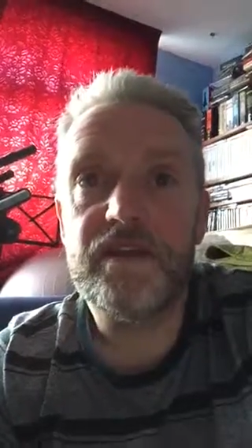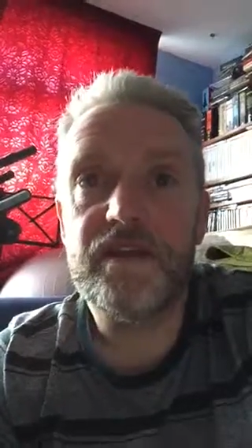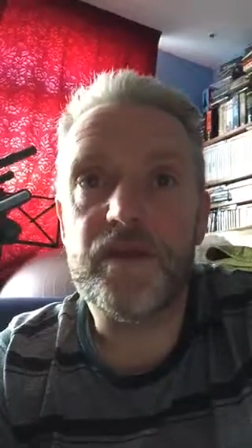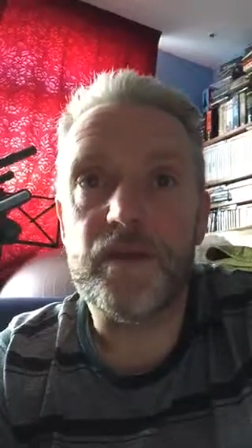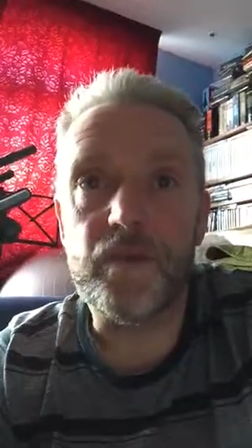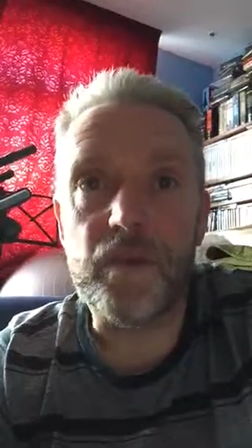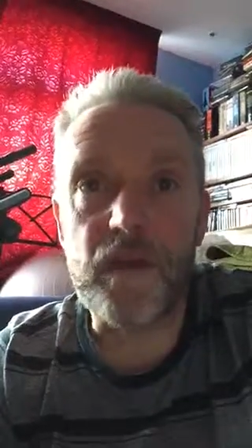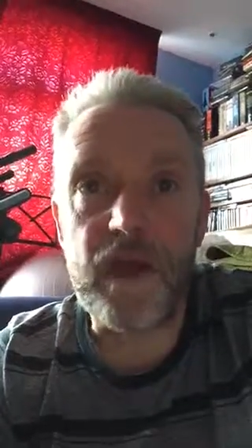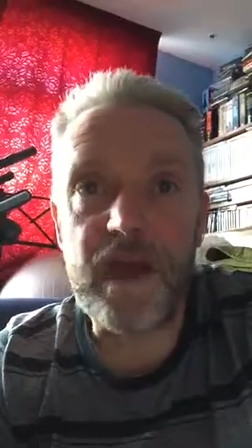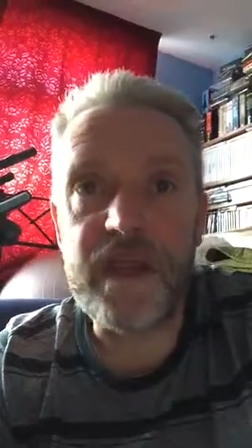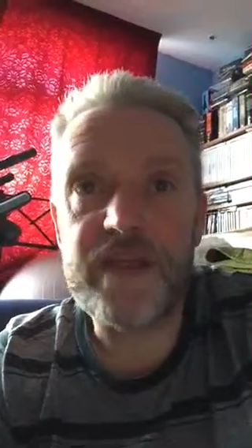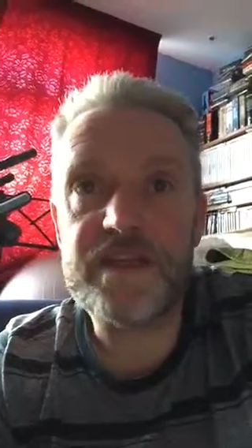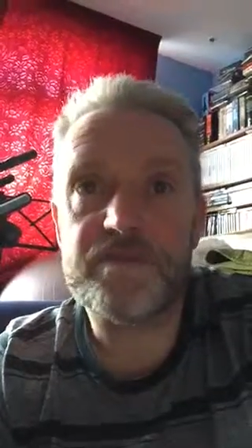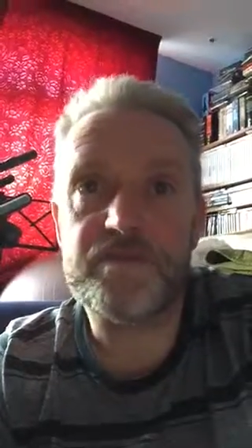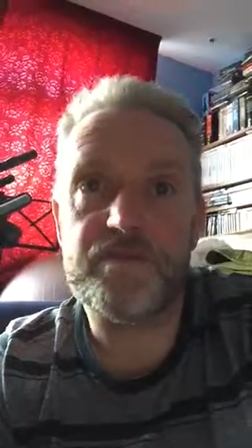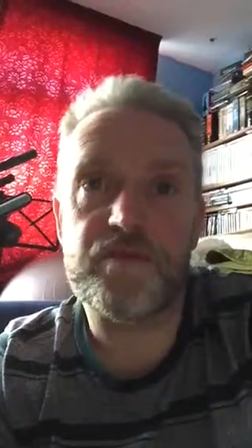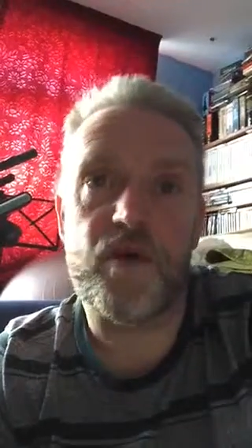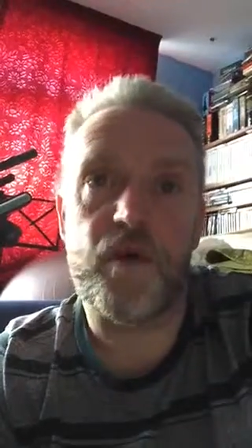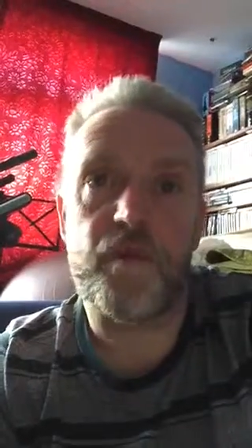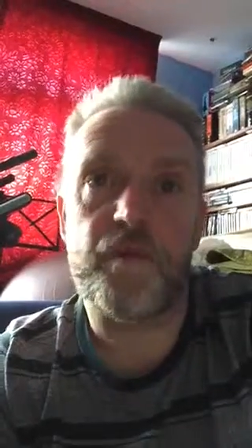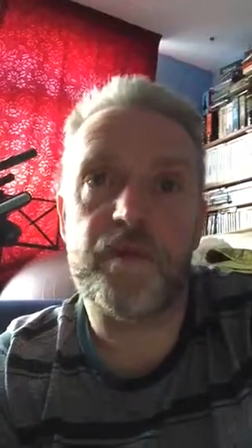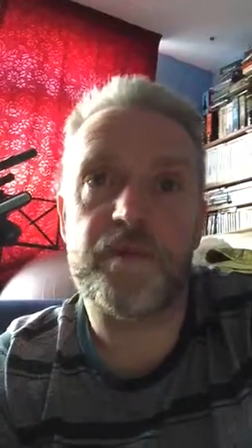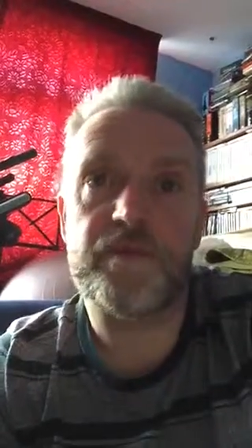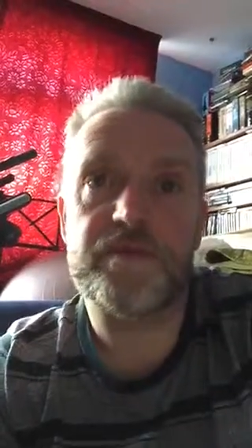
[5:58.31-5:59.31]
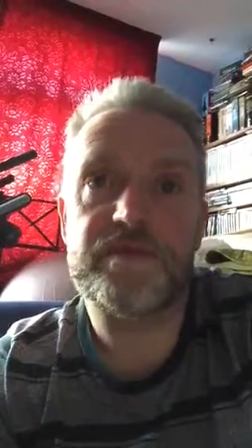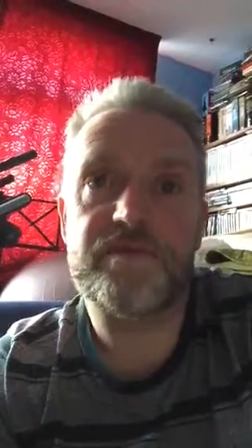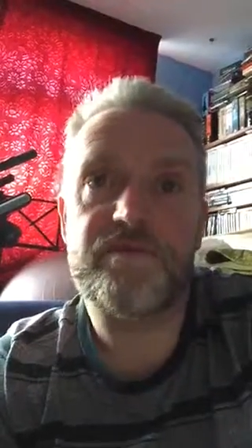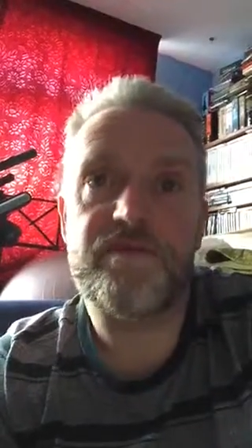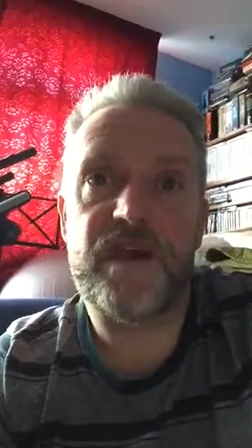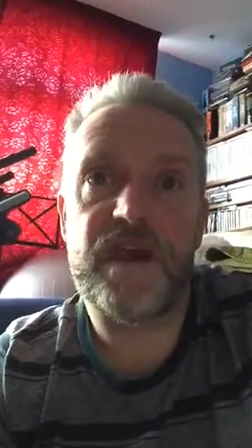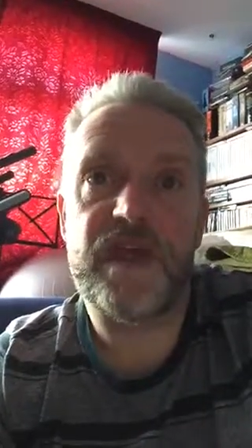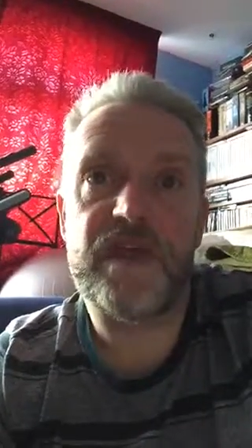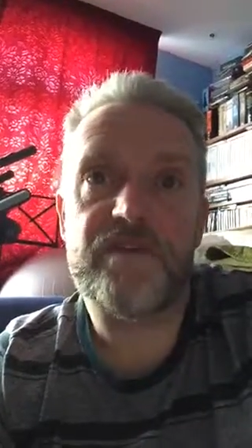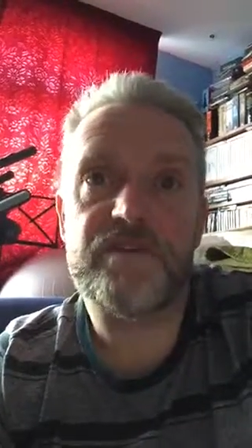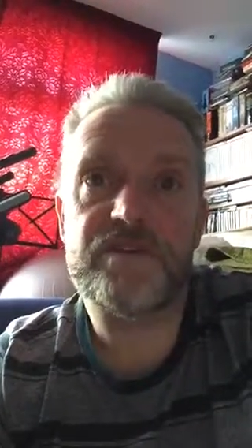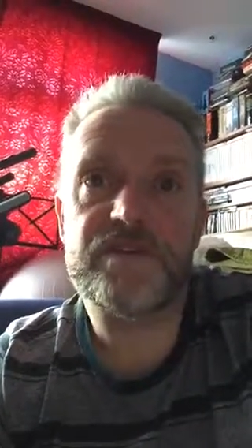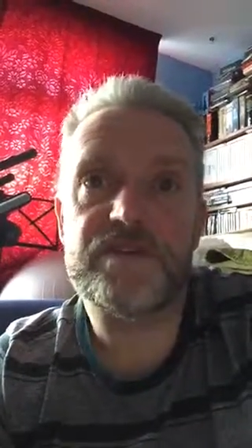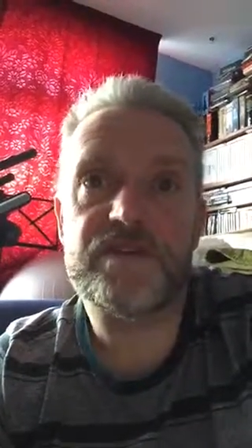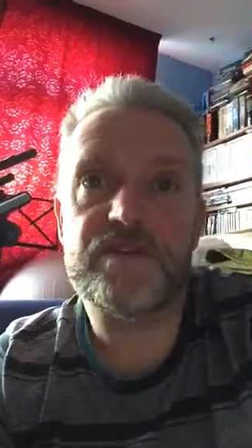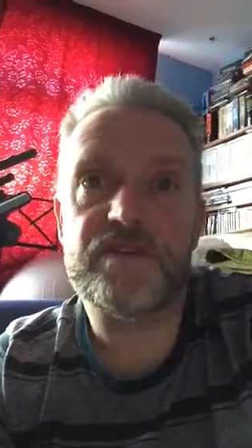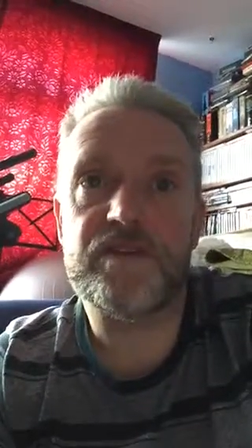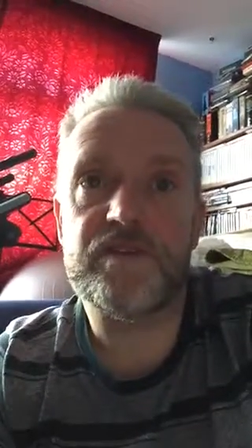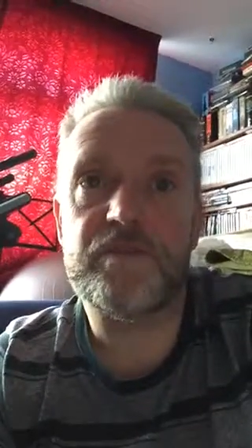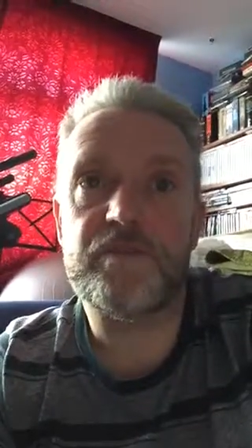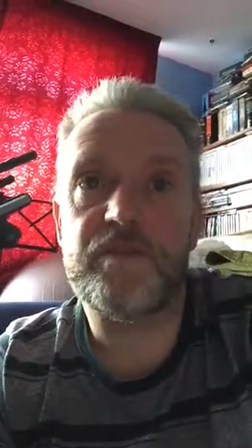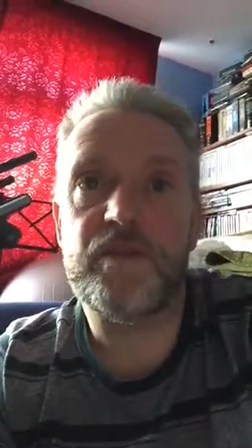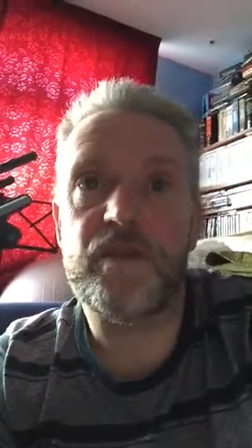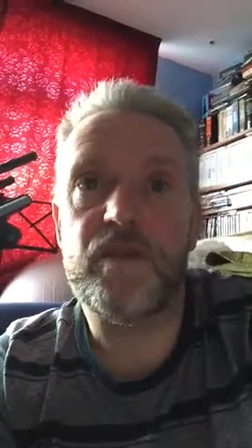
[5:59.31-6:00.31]
the worst problems of vagrancy
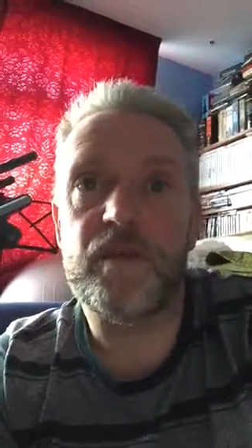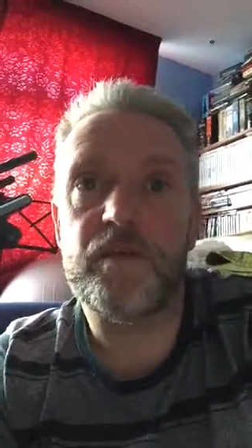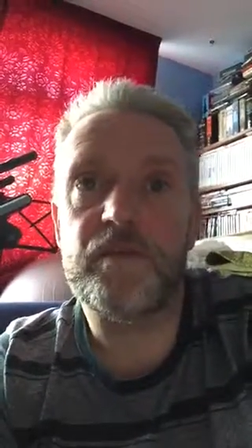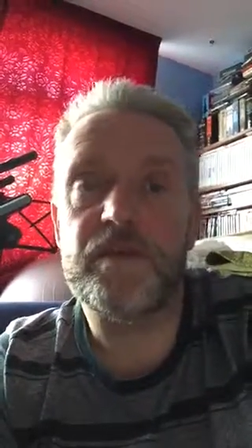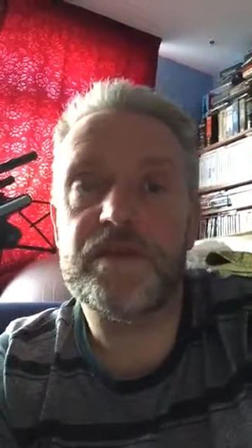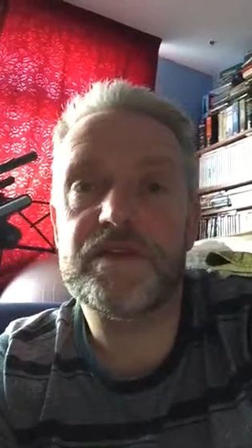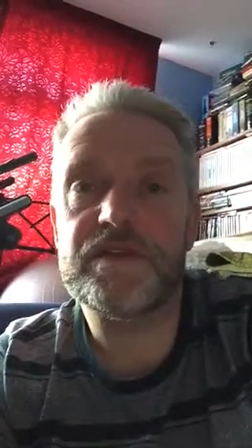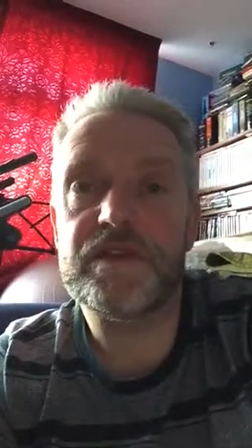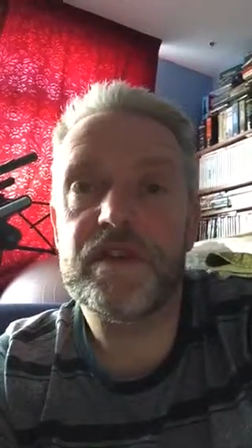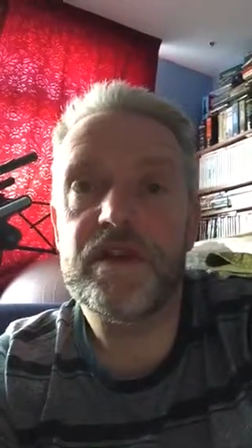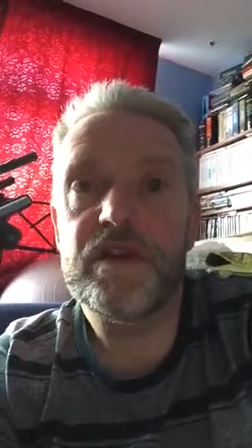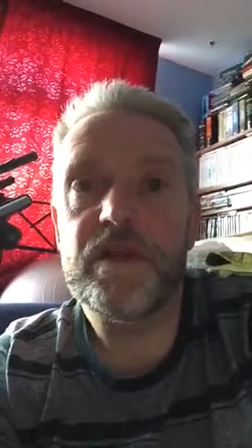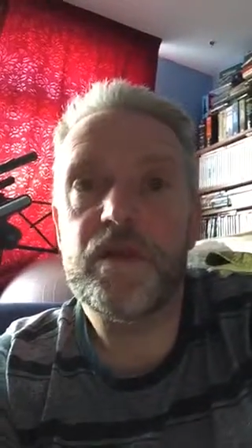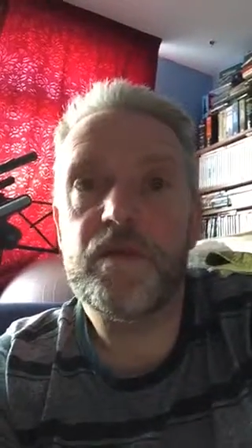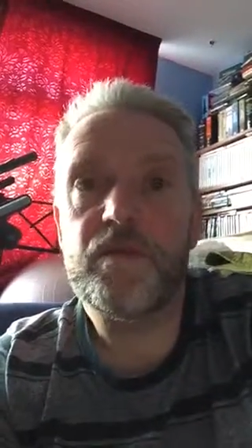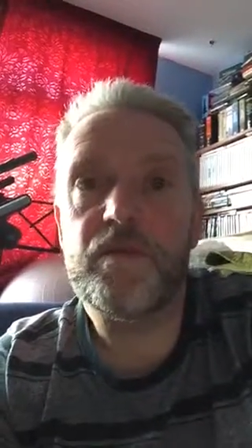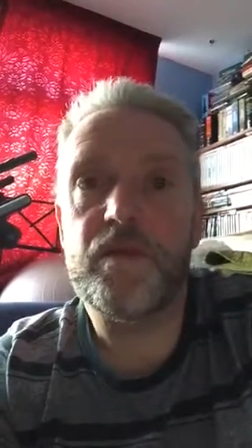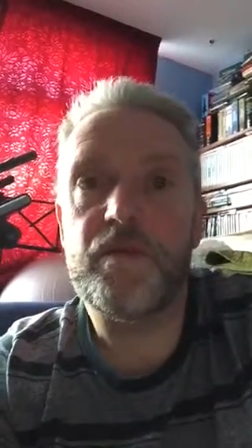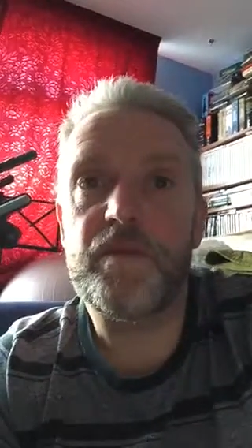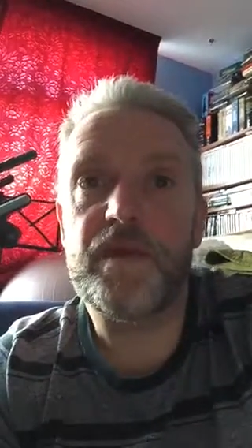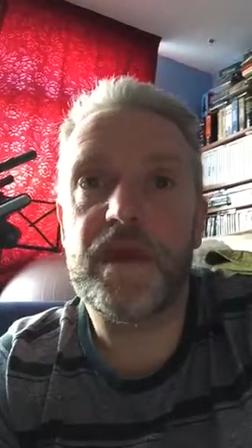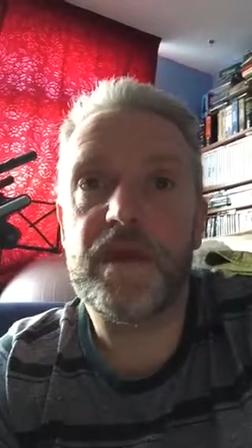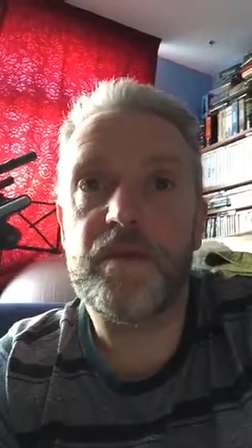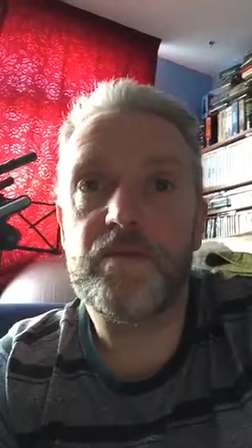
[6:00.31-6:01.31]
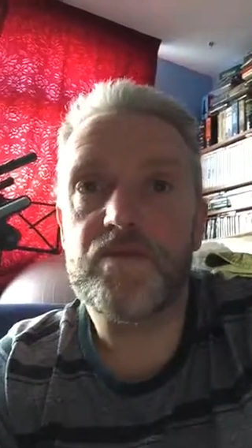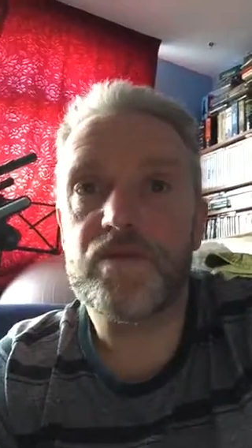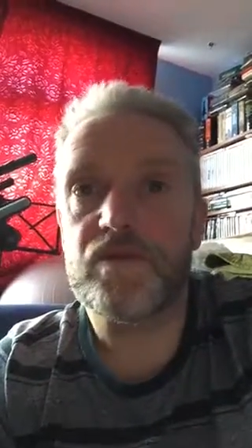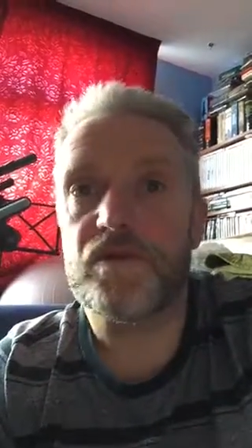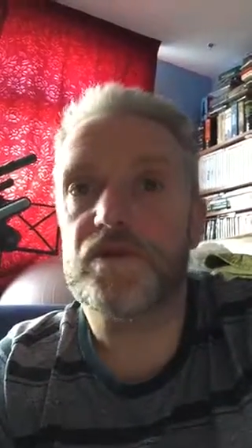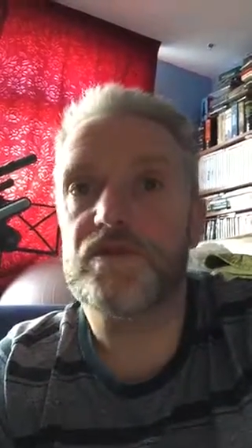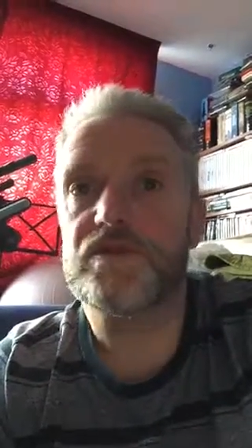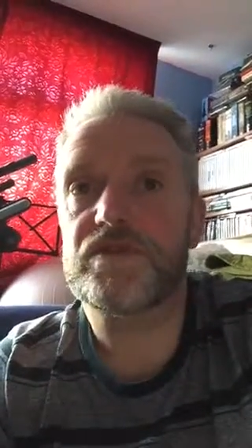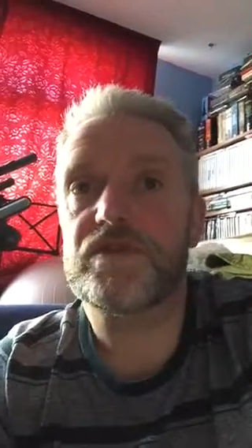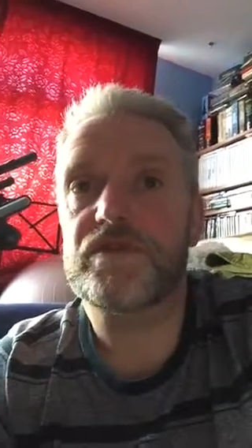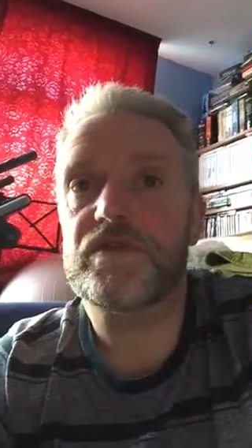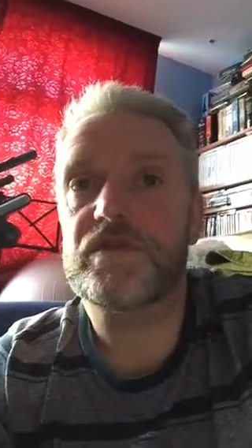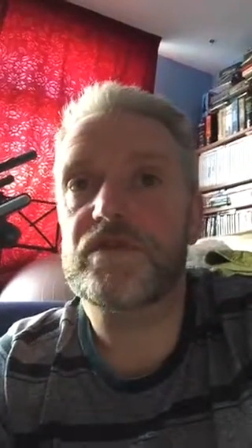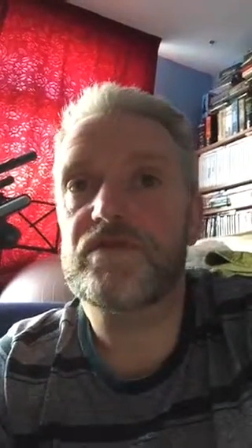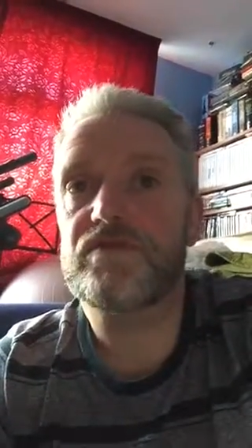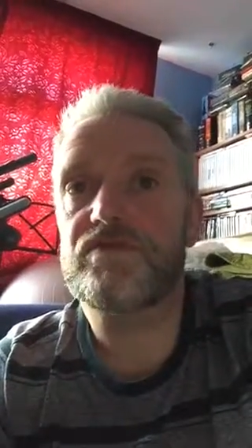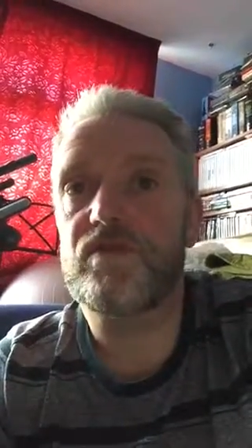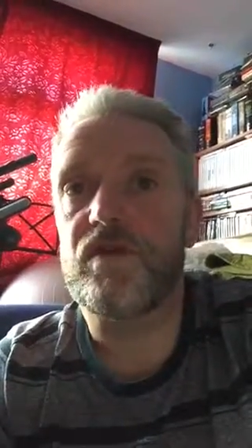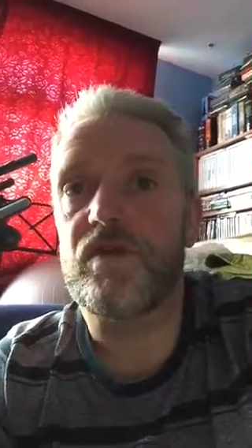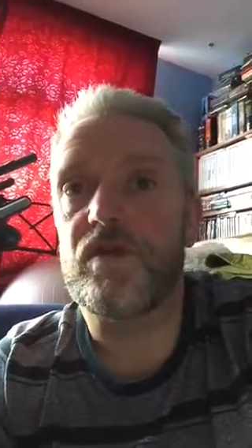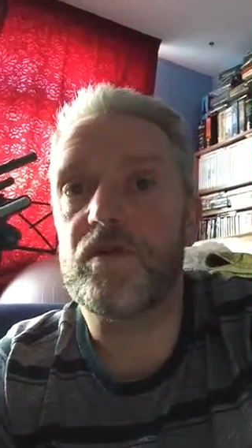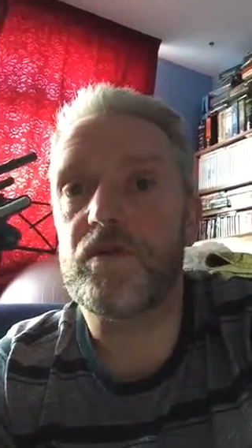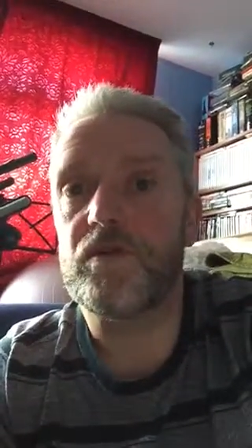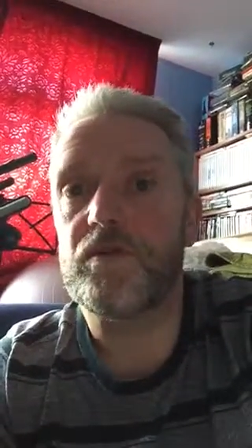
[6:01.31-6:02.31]
and unemployment were being brought under
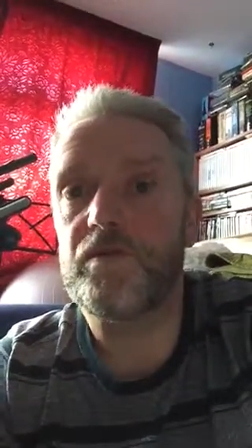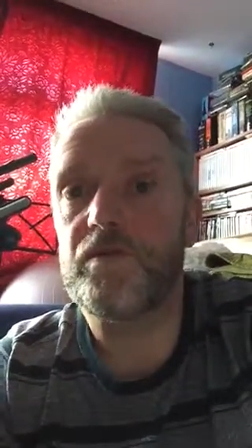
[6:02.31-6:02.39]
control